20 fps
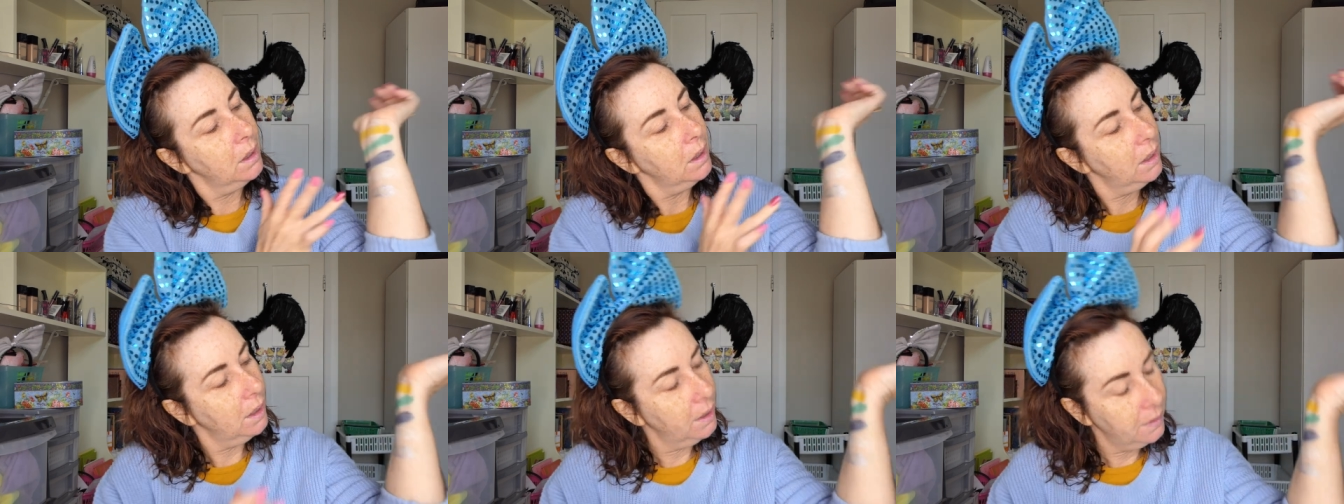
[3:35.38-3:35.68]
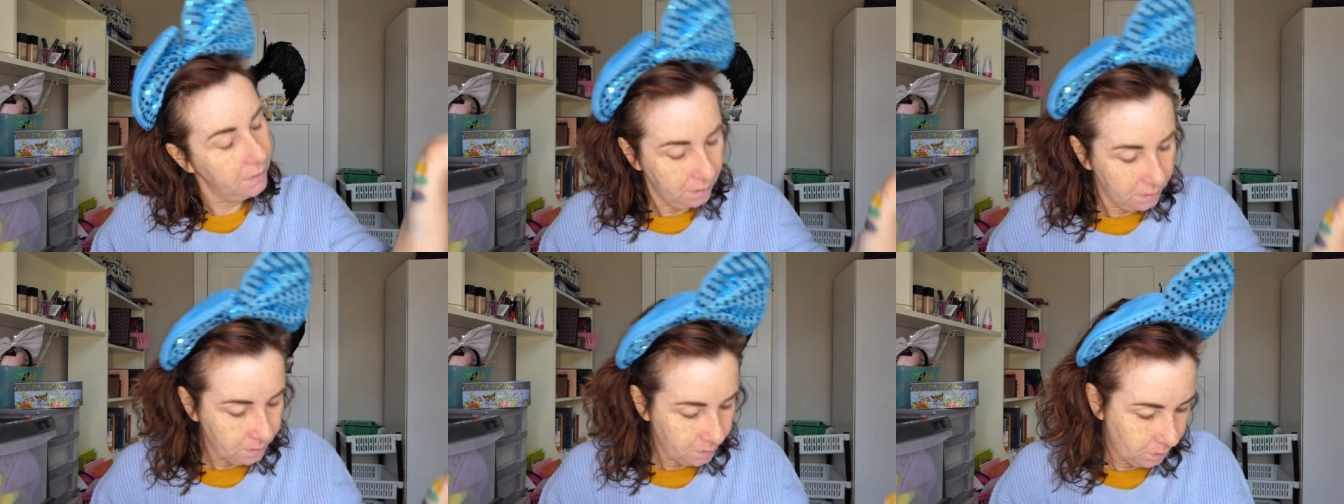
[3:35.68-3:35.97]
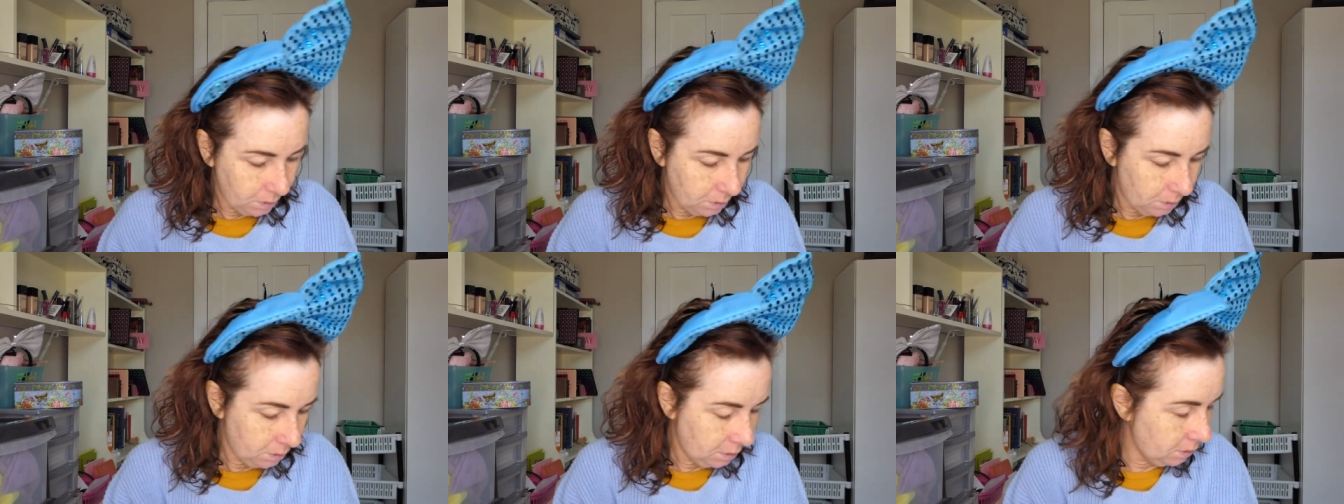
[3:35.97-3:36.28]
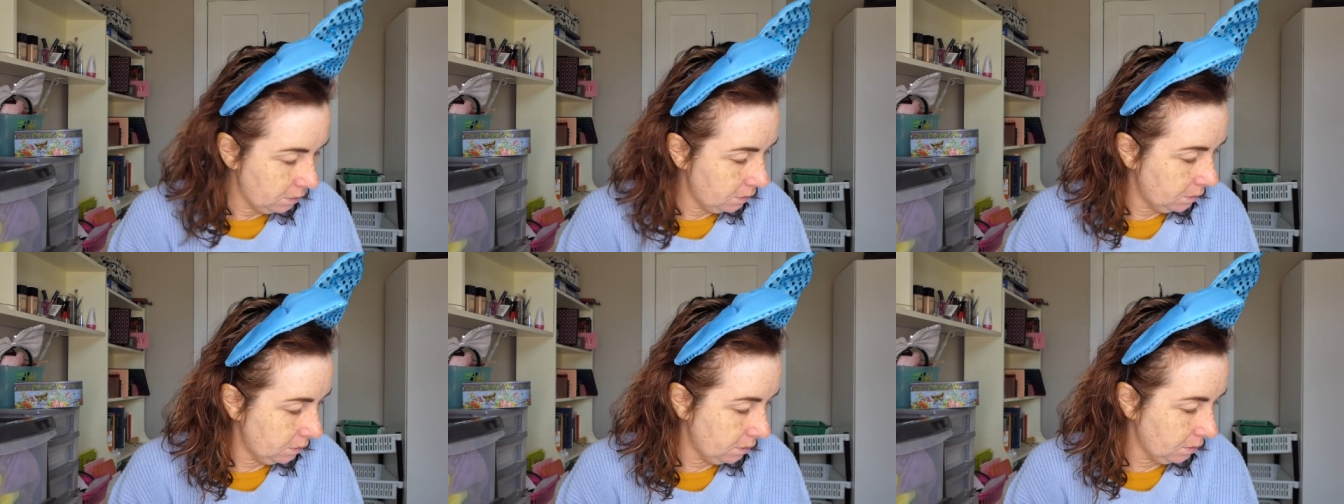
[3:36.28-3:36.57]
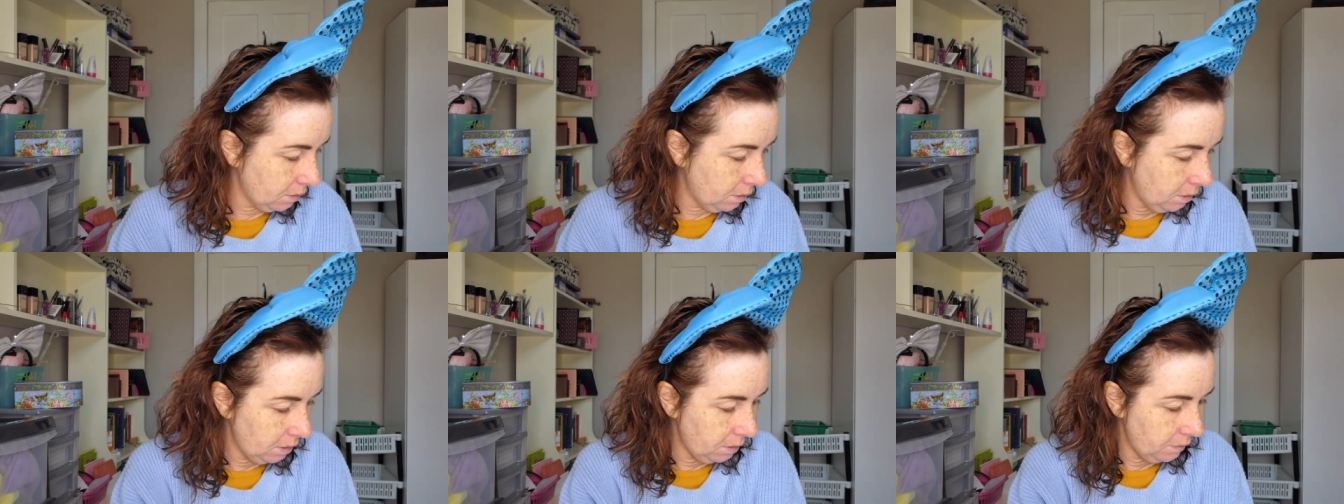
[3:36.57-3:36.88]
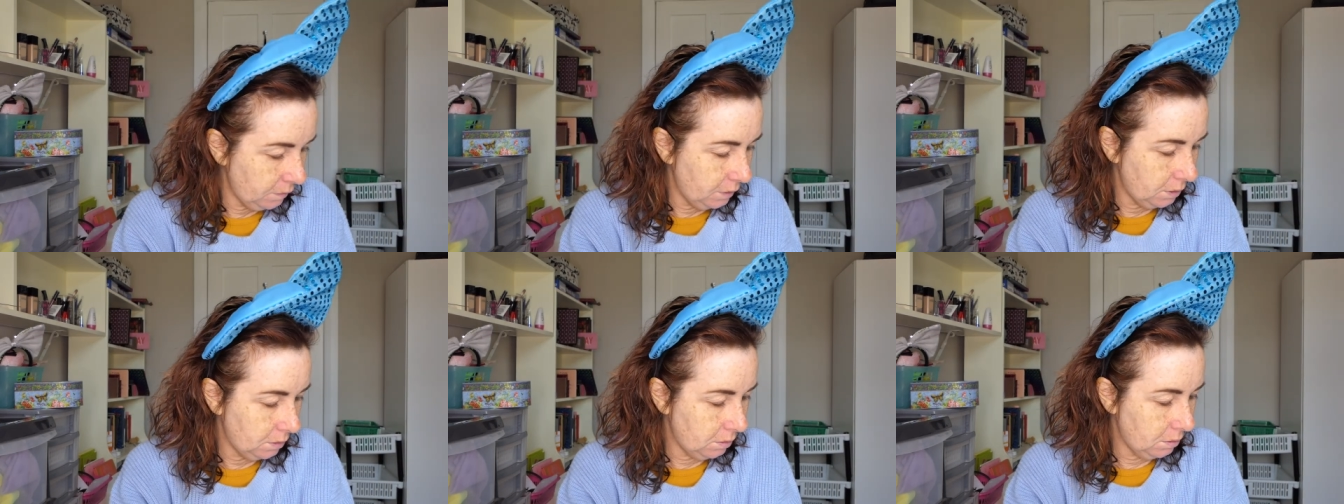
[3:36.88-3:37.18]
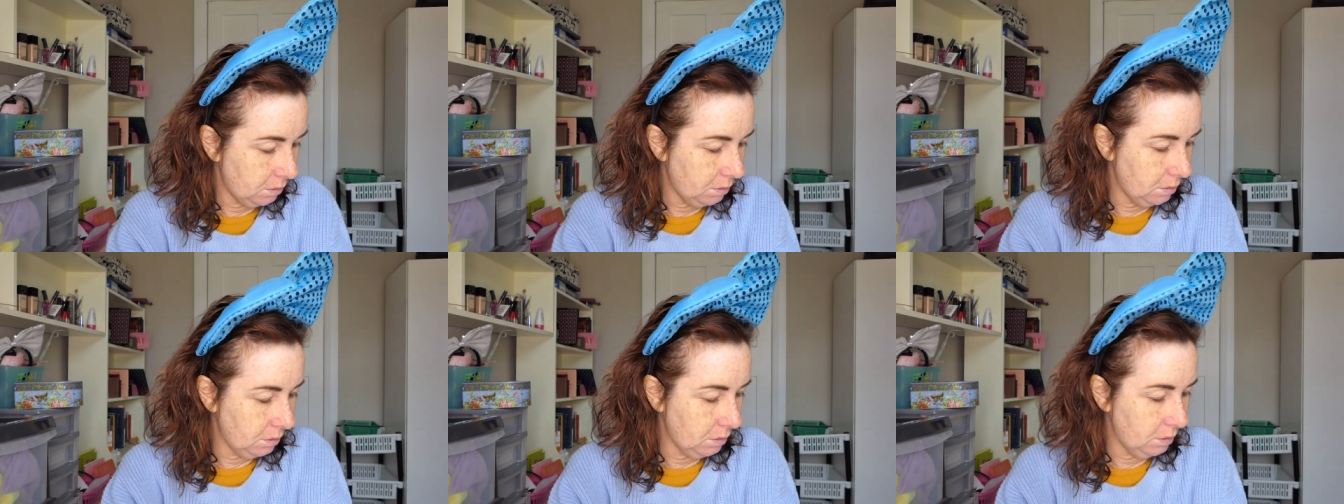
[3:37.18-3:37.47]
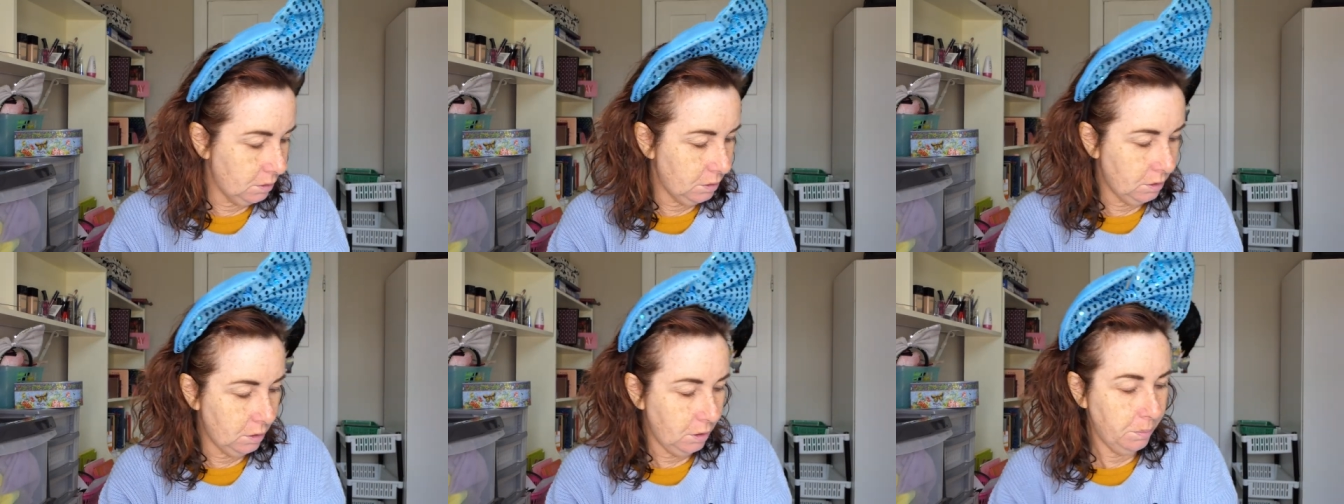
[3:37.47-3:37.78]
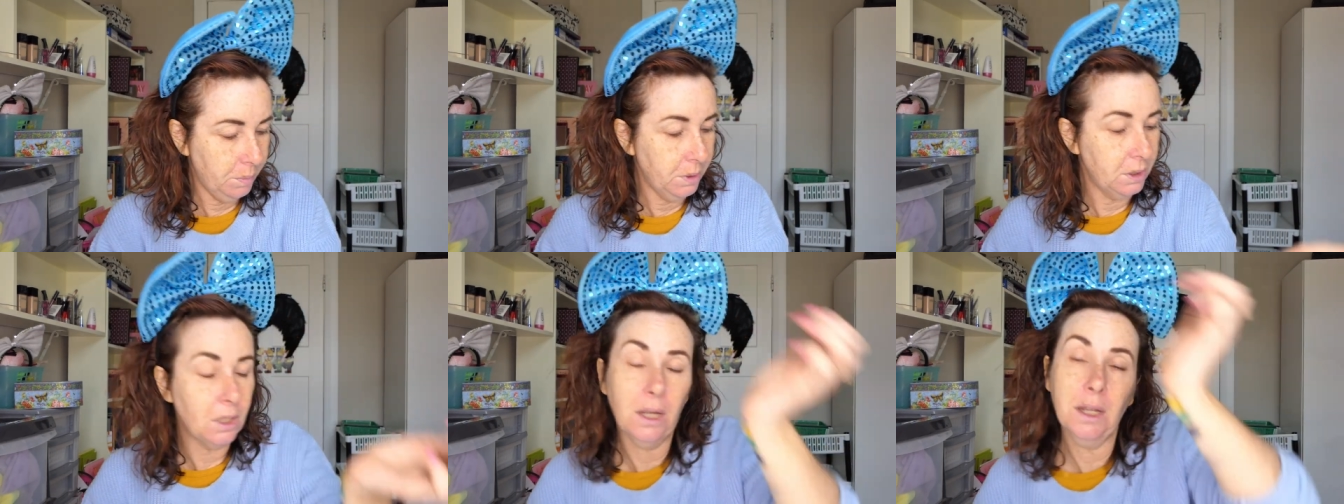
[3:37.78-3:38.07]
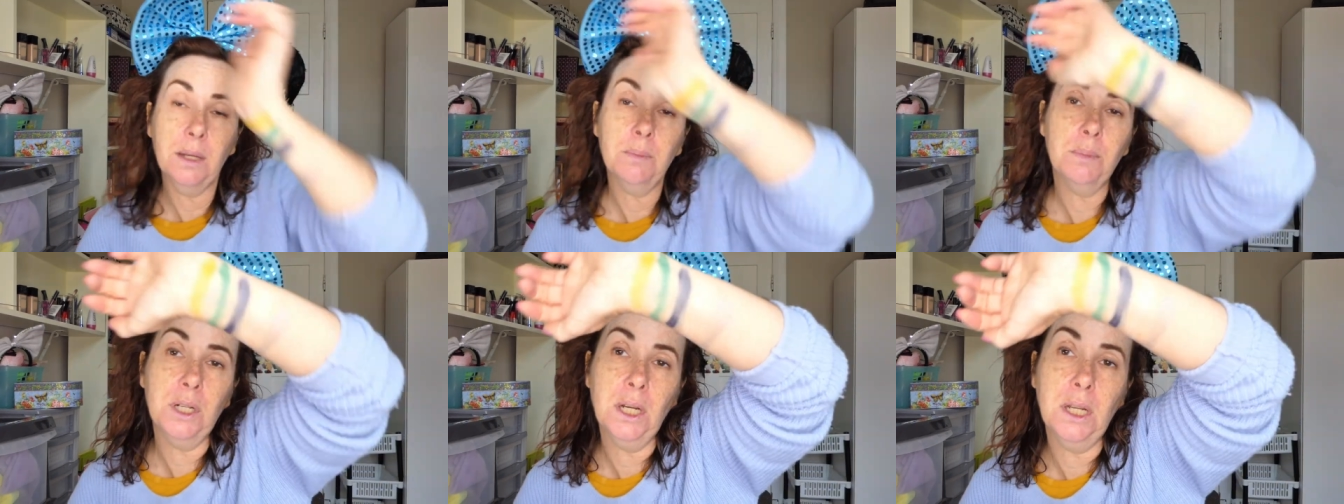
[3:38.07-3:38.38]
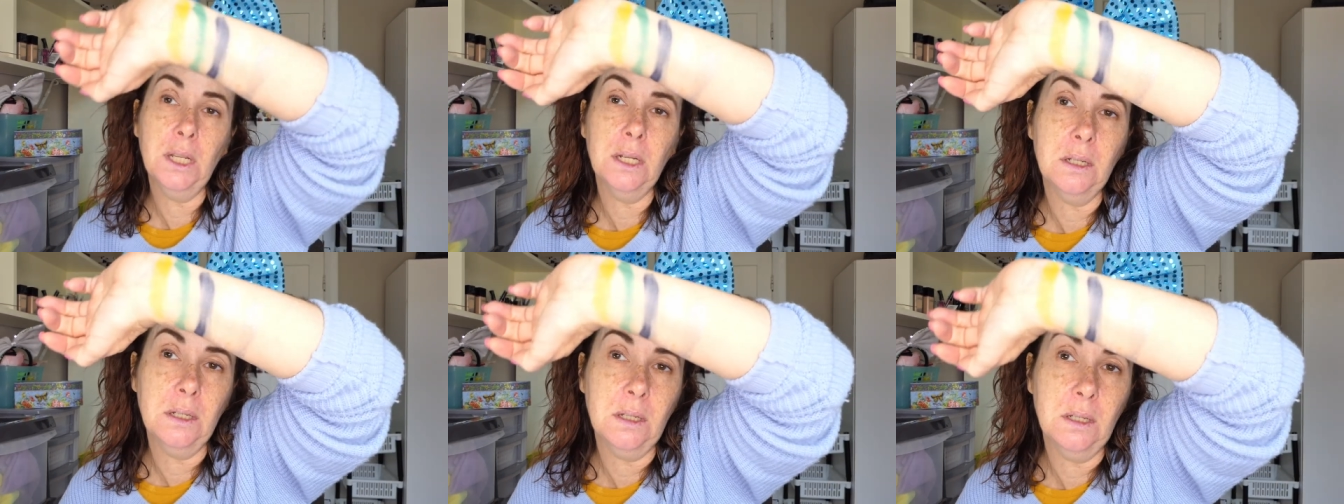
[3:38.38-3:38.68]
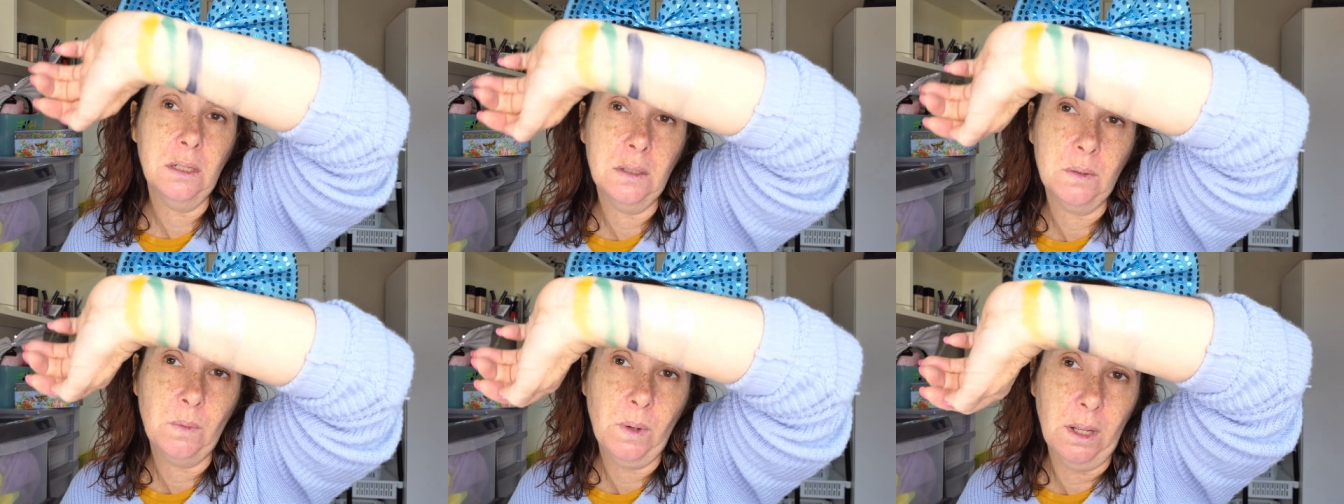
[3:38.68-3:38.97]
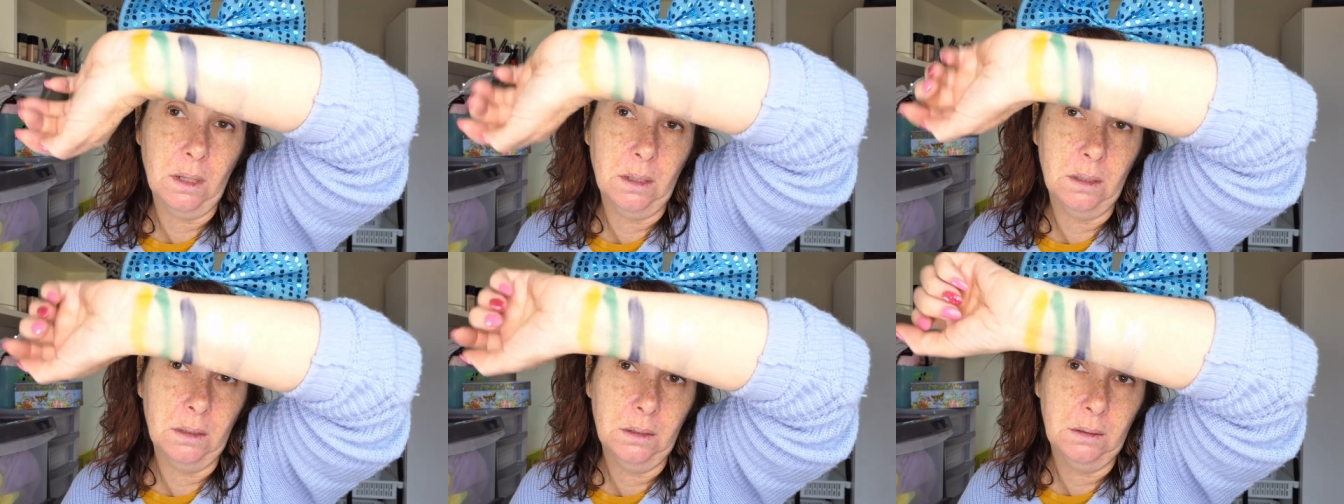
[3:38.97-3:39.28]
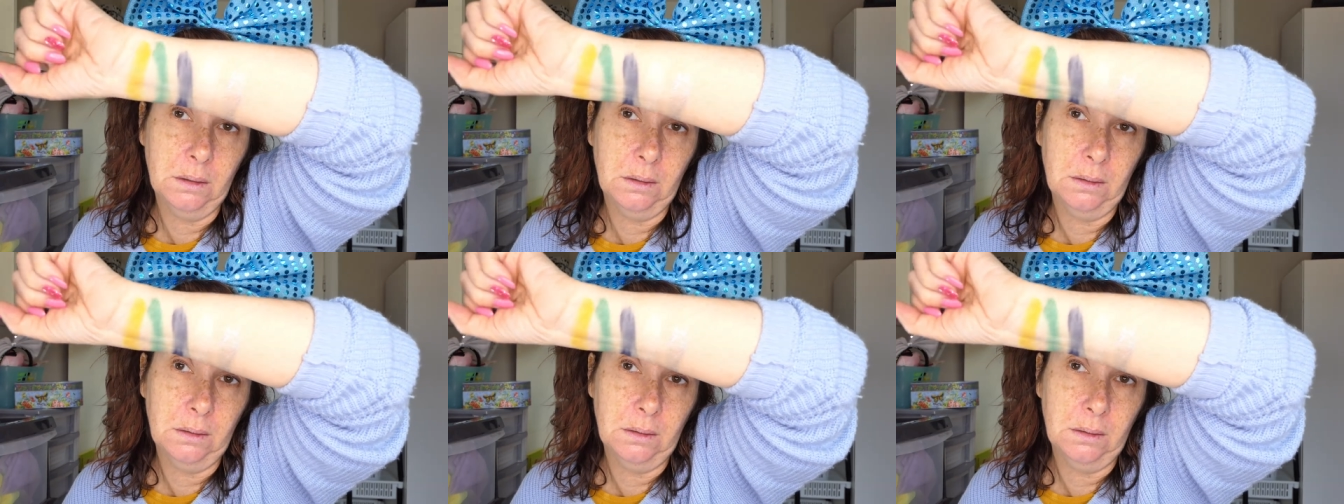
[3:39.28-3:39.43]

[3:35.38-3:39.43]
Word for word: And this one is kind of a topper type shade as well.